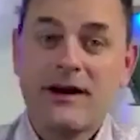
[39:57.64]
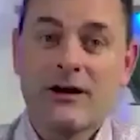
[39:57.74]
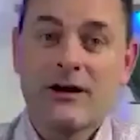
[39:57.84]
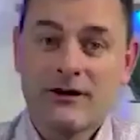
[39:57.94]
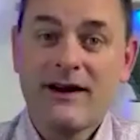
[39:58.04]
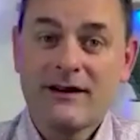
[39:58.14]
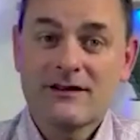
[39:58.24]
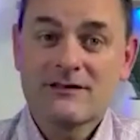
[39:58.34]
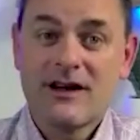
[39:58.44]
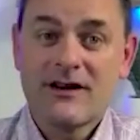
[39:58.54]
one, right?
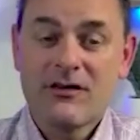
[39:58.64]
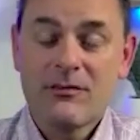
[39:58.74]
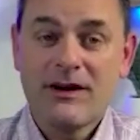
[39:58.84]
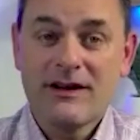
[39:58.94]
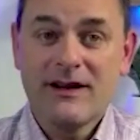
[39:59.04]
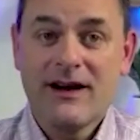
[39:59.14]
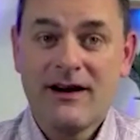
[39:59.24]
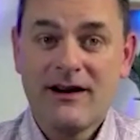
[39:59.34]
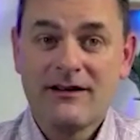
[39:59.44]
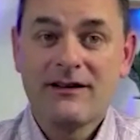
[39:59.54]
Because not everybody.
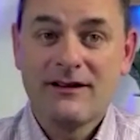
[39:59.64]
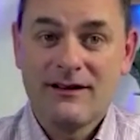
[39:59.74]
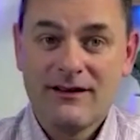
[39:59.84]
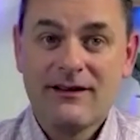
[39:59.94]
As, it's